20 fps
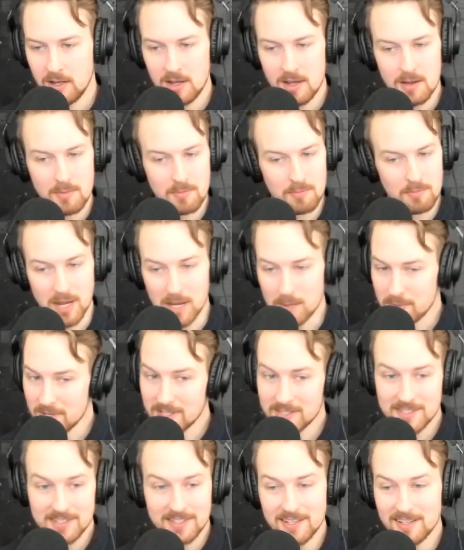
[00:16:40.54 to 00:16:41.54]
maybe
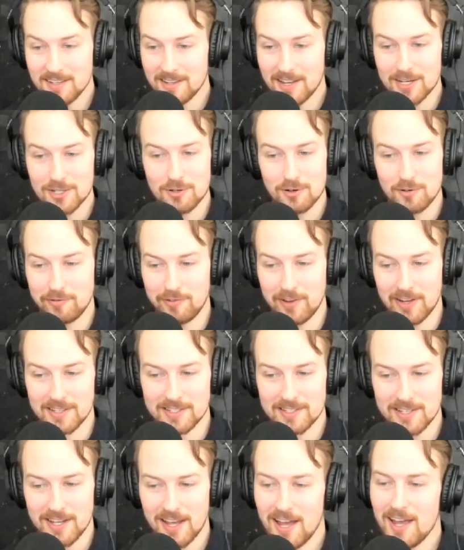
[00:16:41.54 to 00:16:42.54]
it's the electric
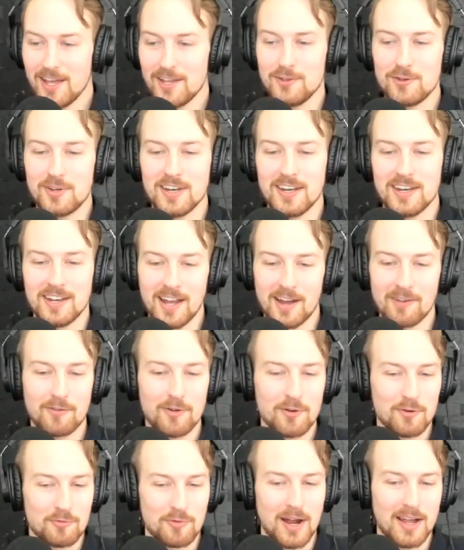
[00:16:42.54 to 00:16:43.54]
fence, you can
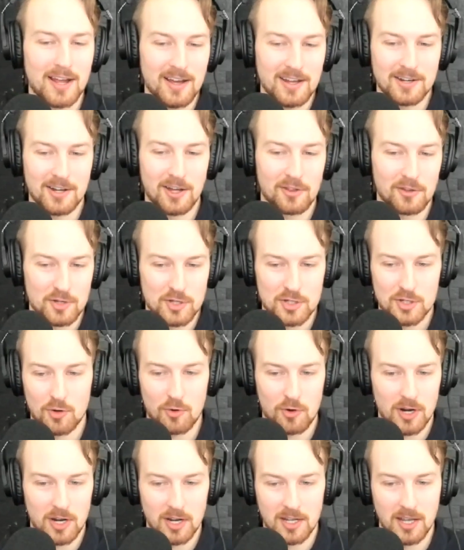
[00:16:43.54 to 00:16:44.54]
never write another
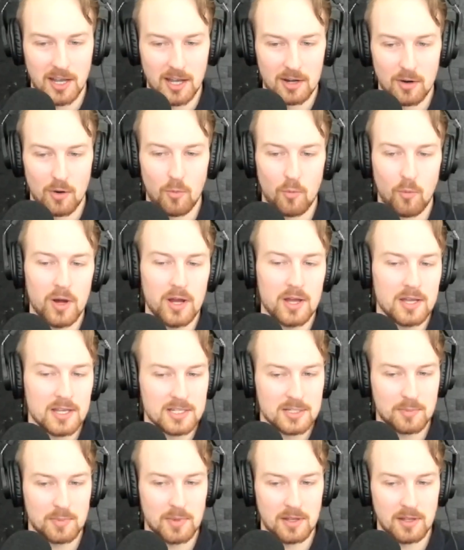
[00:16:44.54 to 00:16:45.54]
story again. What
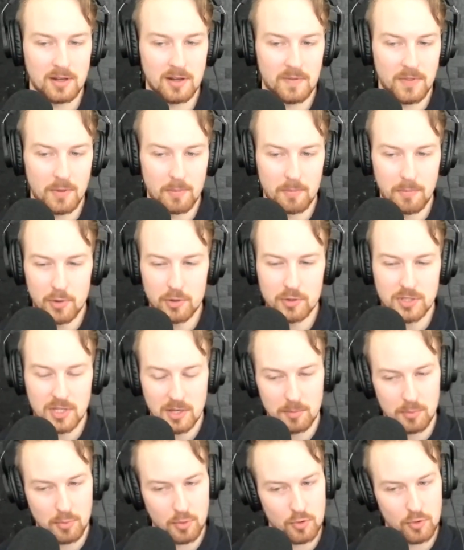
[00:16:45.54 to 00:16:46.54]
has been the most
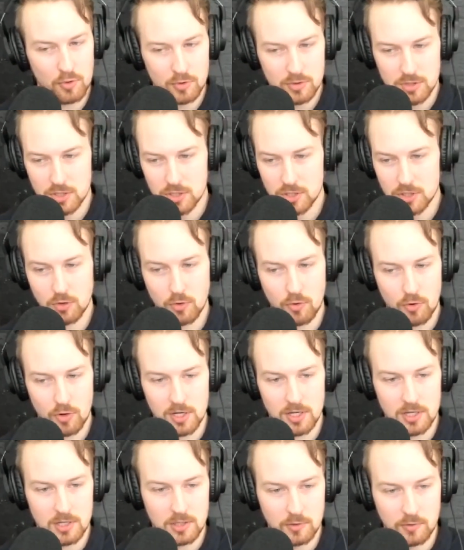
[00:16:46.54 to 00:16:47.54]
important
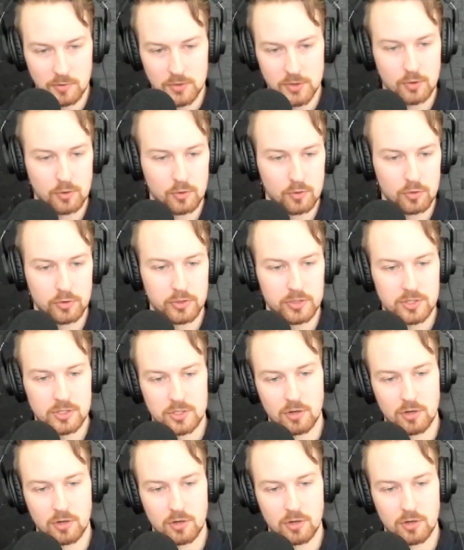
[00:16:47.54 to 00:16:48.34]
story you've told so